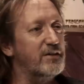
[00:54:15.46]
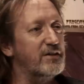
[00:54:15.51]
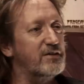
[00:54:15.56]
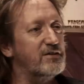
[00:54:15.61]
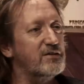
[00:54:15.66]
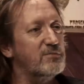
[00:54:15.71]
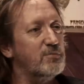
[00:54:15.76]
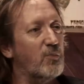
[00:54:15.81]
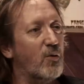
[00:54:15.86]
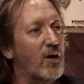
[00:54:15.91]

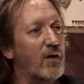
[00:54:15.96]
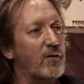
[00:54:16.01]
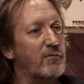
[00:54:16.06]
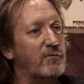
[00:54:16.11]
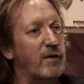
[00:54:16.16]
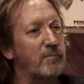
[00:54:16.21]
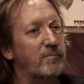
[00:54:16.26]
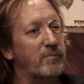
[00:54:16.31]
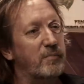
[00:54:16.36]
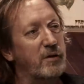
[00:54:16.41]
this is more of
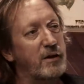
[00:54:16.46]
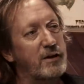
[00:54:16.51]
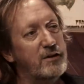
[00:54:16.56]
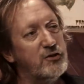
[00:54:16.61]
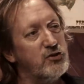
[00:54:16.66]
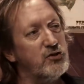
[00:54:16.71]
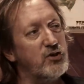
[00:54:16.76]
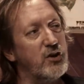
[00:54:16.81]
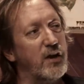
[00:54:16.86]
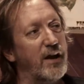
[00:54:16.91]
a
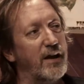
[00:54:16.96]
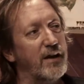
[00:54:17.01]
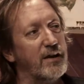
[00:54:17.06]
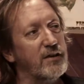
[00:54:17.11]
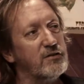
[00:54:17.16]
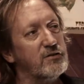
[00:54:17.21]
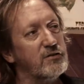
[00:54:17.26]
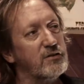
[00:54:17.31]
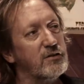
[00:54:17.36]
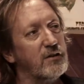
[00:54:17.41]
pitch
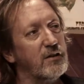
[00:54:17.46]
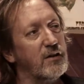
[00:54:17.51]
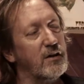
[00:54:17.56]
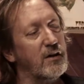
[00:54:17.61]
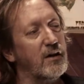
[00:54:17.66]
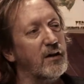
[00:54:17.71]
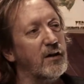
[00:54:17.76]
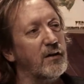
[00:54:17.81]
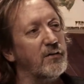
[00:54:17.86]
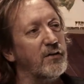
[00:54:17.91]
change mm -hmm.
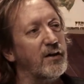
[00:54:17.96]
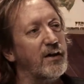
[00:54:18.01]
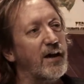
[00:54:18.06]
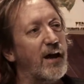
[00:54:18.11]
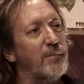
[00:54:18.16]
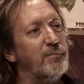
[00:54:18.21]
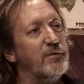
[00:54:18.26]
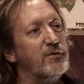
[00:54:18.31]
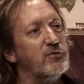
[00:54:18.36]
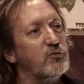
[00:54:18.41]
that
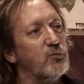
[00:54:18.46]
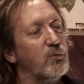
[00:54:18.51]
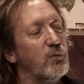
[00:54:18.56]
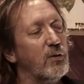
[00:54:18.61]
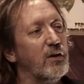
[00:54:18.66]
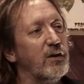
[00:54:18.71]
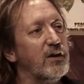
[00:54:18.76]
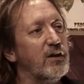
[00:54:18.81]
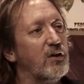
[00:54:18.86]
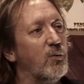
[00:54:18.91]
happens
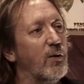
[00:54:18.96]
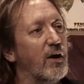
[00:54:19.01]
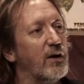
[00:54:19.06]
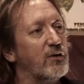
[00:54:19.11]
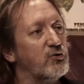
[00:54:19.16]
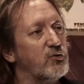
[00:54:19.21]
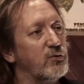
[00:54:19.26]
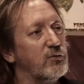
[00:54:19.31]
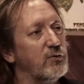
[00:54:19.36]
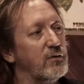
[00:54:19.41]
really quick.
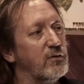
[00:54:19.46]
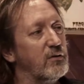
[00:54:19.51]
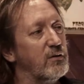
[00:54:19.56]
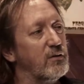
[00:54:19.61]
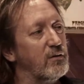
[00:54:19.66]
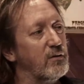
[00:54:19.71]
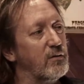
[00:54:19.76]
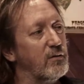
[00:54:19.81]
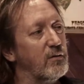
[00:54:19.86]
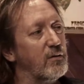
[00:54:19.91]
Just
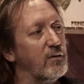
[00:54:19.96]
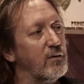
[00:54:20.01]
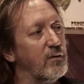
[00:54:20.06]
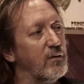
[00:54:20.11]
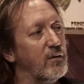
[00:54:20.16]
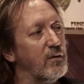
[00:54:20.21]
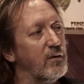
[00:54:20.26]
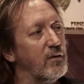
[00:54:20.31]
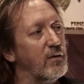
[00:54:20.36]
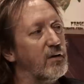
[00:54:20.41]
on the
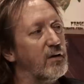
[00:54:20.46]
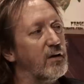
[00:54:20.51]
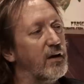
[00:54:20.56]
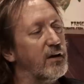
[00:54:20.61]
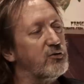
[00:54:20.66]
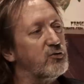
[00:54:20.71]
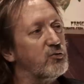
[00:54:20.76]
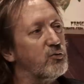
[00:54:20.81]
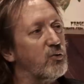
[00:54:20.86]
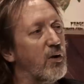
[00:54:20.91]
attack.
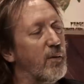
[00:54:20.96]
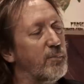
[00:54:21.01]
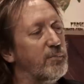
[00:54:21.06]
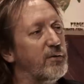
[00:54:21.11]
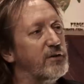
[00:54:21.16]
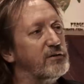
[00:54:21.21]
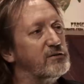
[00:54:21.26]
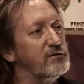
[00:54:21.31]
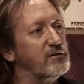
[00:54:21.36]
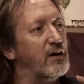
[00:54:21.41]
And
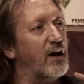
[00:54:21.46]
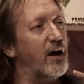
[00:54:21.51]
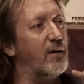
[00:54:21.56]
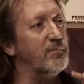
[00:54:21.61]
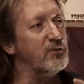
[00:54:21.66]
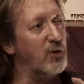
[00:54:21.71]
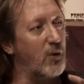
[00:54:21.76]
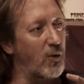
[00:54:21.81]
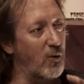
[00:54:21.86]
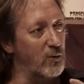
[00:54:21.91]
trumpets,
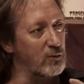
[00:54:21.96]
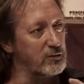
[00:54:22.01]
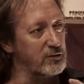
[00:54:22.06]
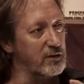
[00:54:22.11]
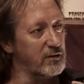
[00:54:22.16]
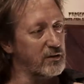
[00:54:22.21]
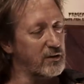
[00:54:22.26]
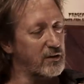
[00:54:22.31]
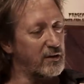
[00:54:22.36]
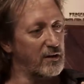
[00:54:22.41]
I'm told,
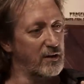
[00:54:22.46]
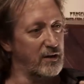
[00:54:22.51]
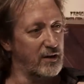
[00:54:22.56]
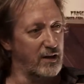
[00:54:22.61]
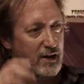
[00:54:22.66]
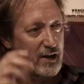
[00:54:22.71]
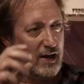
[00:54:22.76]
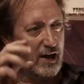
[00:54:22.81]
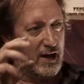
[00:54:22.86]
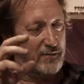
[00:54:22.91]

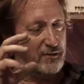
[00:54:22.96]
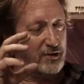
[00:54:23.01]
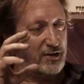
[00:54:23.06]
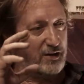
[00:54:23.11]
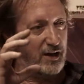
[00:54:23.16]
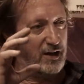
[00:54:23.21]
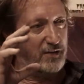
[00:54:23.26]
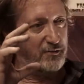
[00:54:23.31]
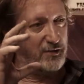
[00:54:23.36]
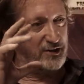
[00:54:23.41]
yes, have a
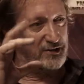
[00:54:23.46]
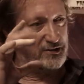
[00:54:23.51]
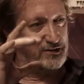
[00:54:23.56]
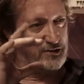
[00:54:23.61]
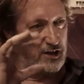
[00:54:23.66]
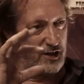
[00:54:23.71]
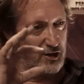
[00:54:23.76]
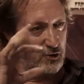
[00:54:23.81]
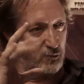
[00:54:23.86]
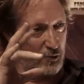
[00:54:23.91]
kind of
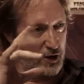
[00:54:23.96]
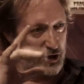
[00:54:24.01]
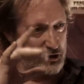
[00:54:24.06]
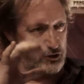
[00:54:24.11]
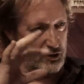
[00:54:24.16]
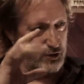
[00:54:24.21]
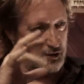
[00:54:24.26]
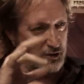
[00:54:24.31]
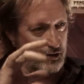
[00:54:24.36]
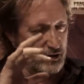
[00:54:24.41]

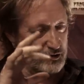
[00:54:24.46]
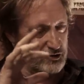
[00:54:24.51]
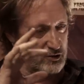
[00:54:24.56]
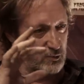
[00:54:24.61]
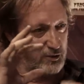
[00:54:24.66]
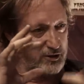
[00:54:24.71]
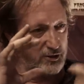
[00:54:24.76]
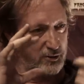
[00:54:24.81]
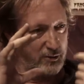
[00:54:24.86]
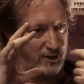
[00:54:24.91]
acceleration. So
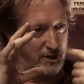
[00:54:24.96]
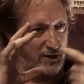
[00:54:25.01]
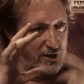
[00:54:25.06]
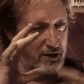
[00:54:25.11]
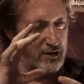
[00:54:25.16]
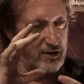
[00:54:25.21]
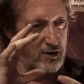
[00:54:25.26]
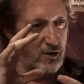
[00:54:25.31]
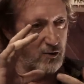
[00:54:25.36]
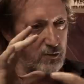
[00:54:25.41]
when you hit
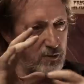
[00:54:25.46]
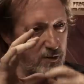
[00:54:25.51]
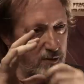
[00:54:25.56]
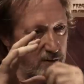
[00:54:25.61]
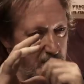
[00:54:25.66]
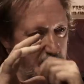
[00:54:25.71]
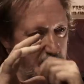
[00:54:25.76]
a note,